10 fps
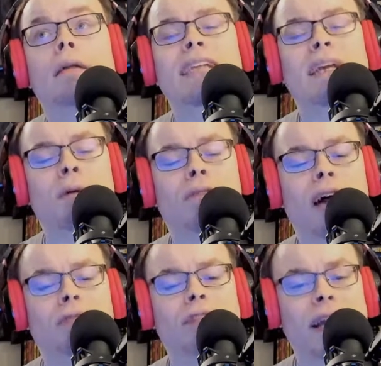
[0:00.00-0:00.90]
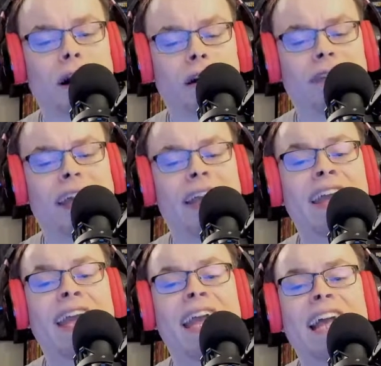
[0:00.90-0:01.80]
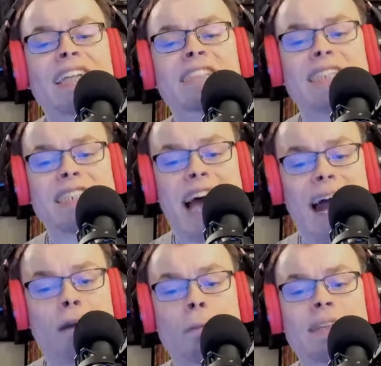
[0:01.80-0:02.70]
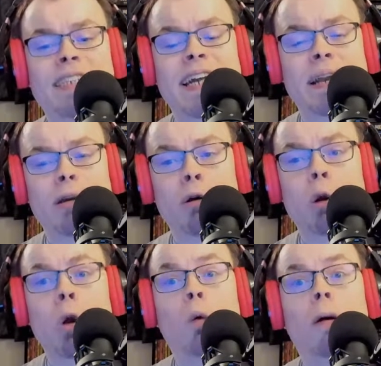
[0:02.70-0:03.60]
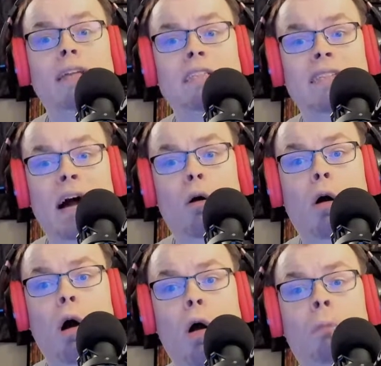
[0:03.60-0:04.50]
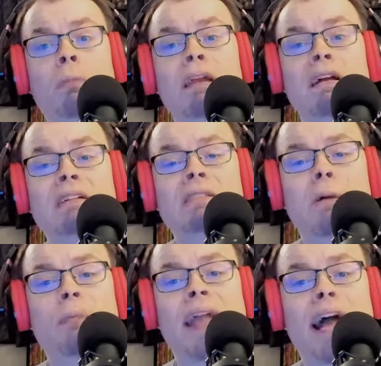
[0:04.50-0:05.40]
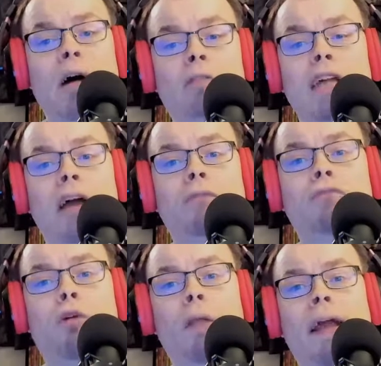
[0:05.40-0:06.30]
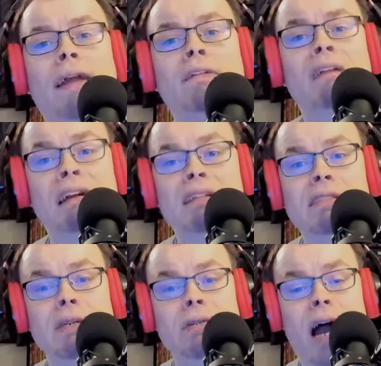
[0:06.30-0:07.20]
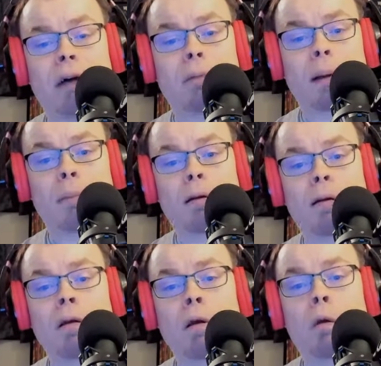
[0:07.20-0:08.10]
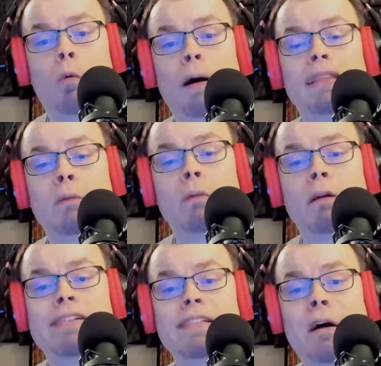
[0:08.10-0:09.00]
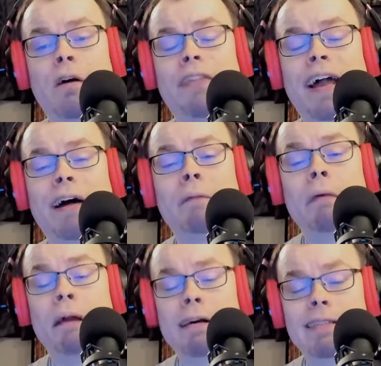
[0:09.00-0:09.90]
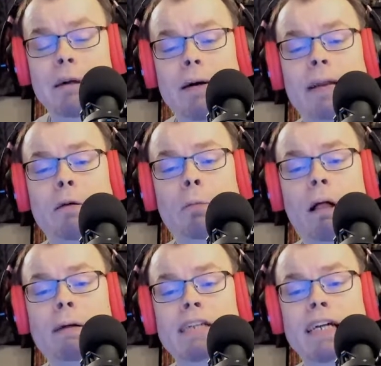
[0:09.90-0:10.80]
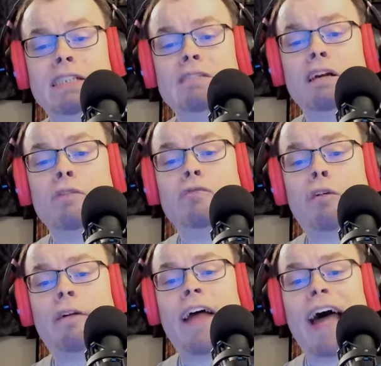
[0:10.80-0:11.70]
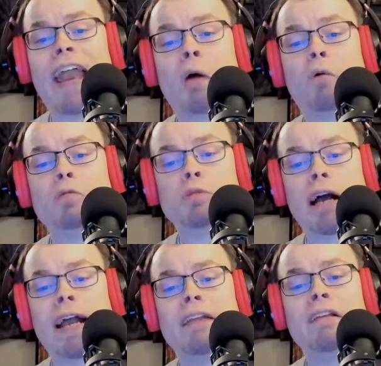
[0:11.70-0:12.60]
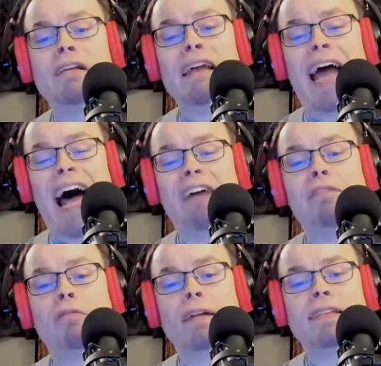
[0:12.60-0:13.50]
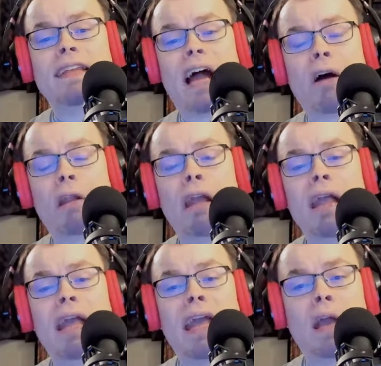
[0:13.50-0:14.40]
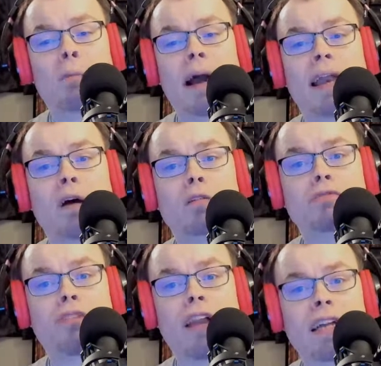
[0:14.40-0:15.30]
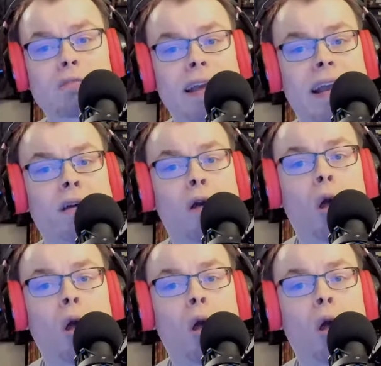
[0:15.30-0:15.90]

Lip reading: team of FTR then hits the Shatter Machine, which is now called something else. I fully do not remember what the move is called now, so I do apologize for that. I will try and have it written down in my notes for next week.